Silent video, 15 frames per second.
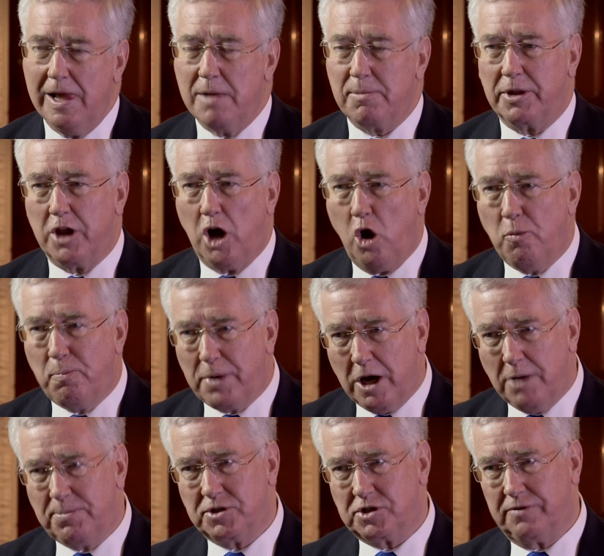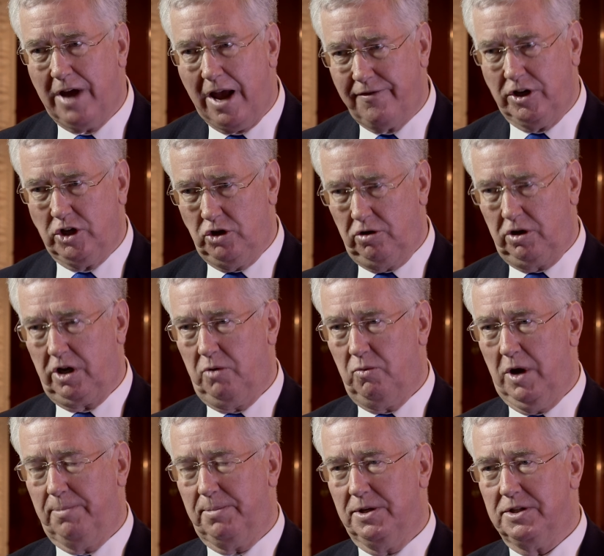But the whole purpose of having nuclear
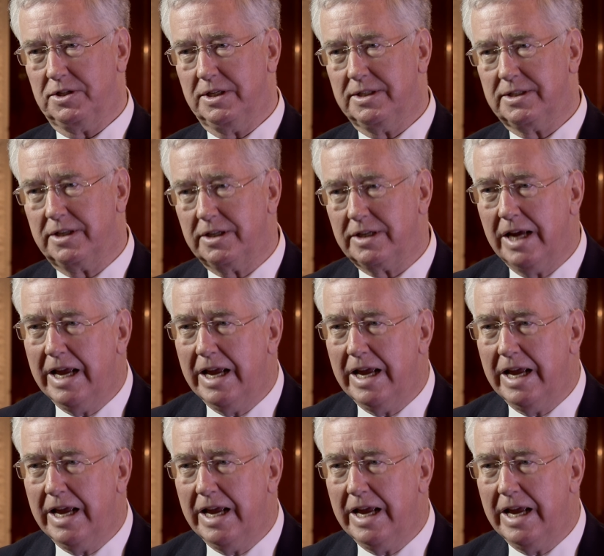weapons is that